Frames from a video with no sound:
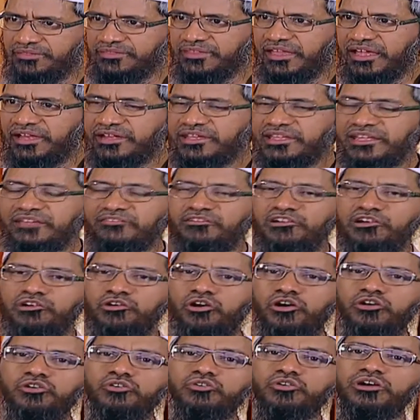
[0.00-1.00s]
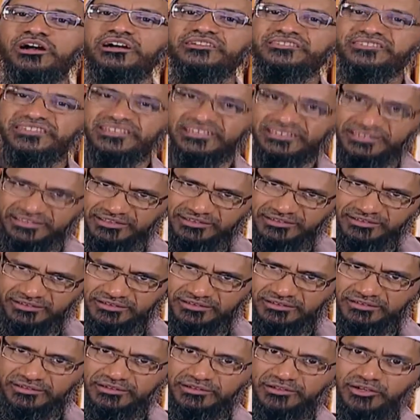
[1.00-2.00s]
that he will not look after her
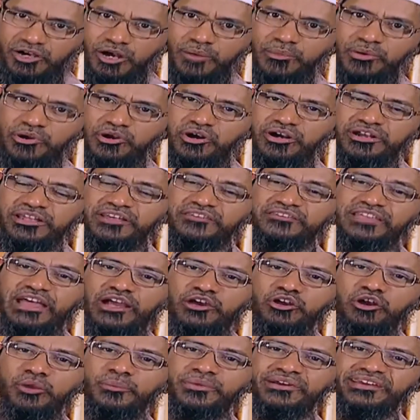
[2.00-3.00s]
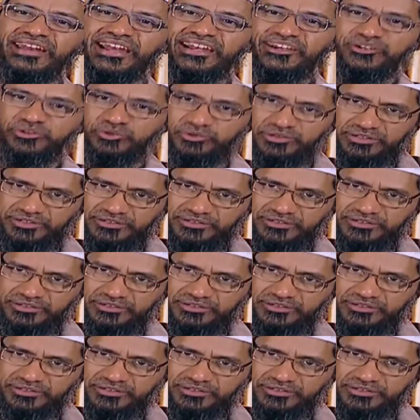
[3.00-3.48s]
or may not give the economic rights to